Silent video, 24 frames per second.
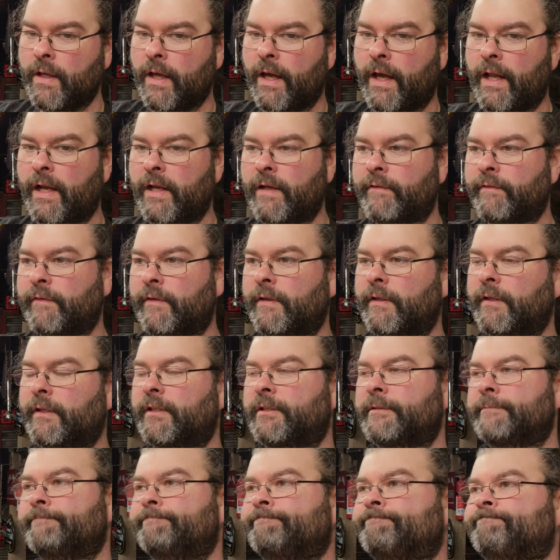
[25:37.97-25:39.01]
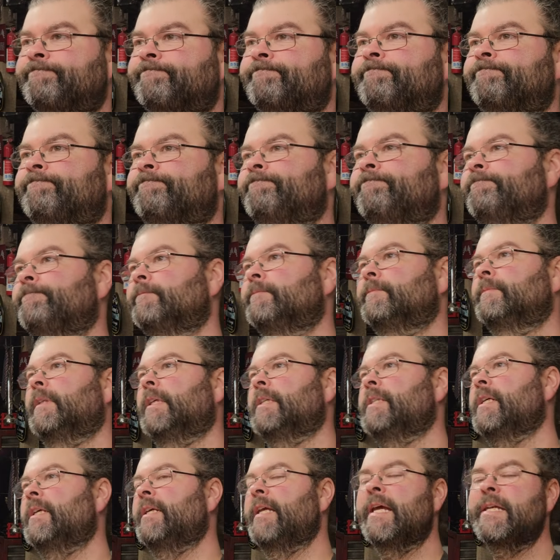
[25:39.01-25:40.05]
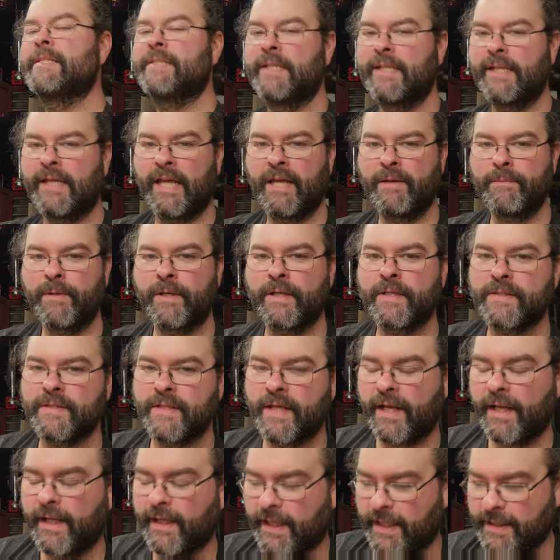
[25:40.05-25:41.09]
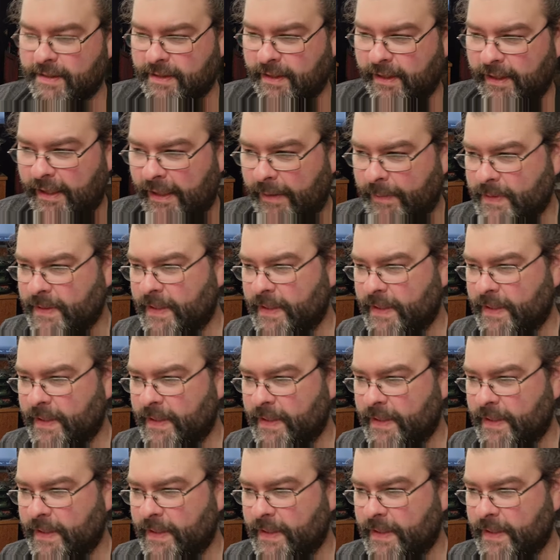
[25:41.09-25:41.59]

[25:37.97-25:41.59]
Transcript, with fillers: kind of a, it's a guessing game, but it's not a guessing game.